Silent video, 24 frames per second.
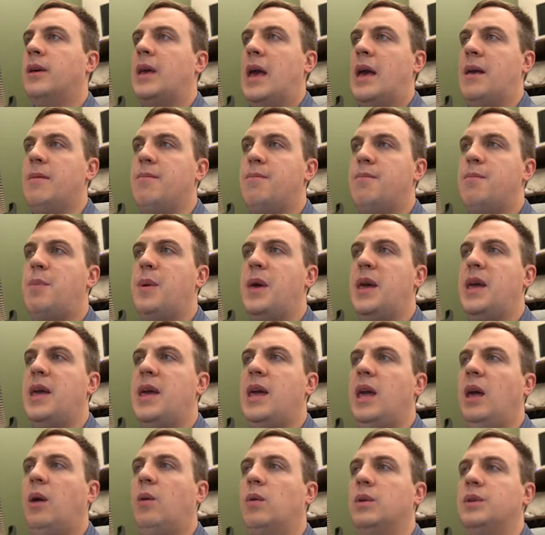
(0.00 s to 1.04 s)
Okay, b
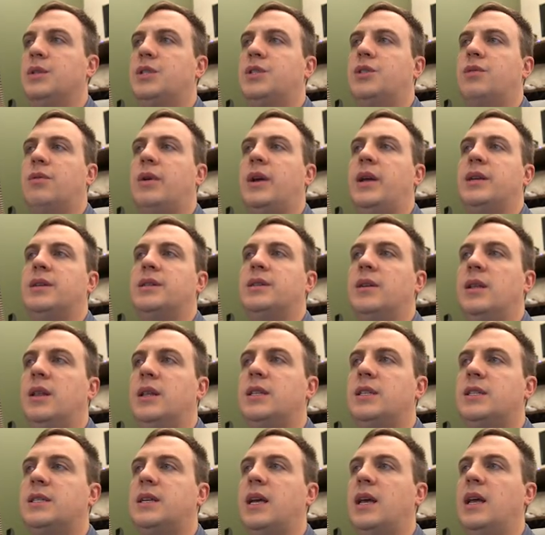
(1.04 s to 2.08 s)
equals 3. So
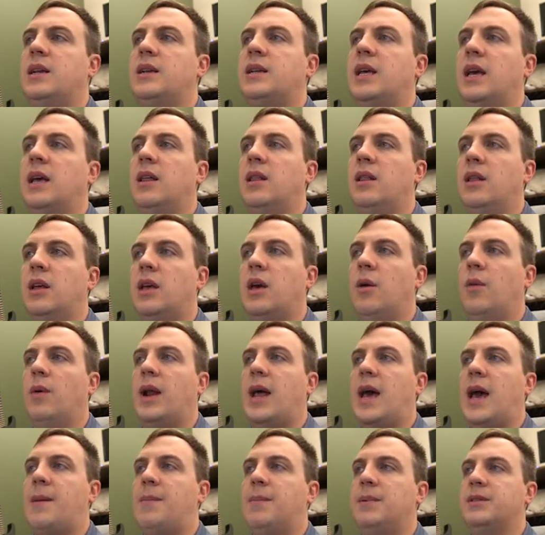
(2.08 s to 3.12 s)
let's say, take a look at
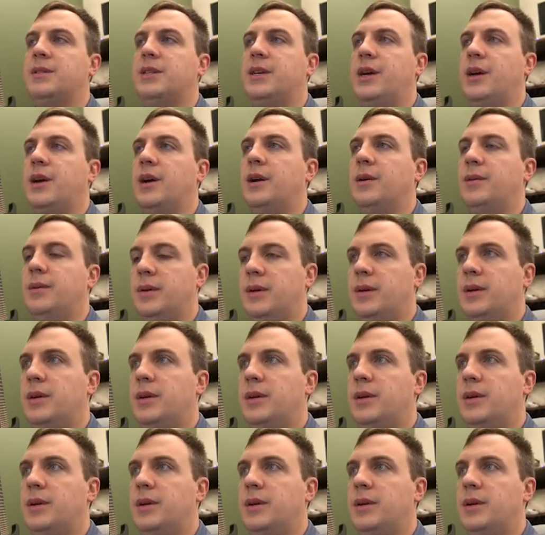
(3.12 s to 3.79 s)
what happens here.